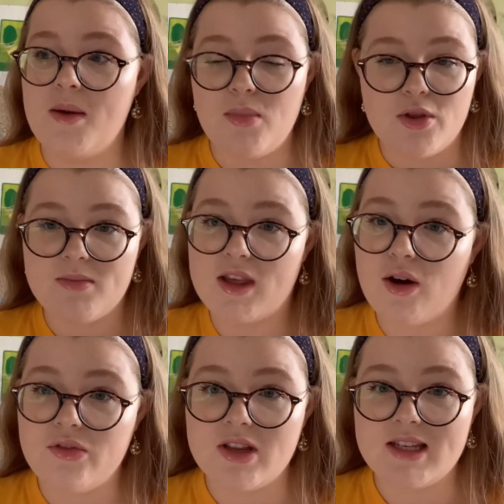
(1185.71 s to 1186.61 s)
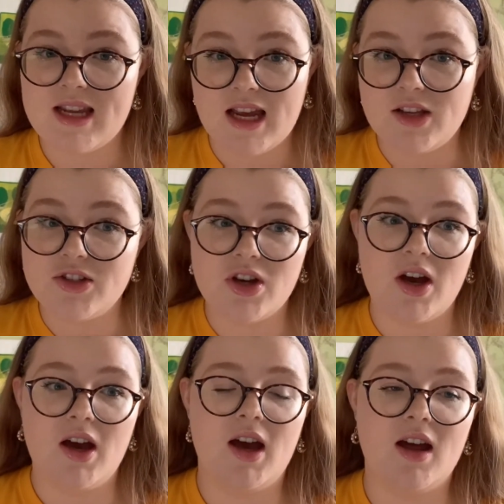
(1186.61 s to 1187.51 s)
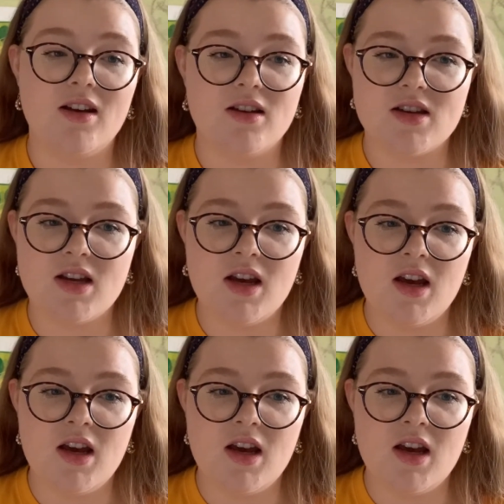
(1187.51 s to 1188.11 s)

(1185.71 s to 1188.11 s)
put themselves in danger and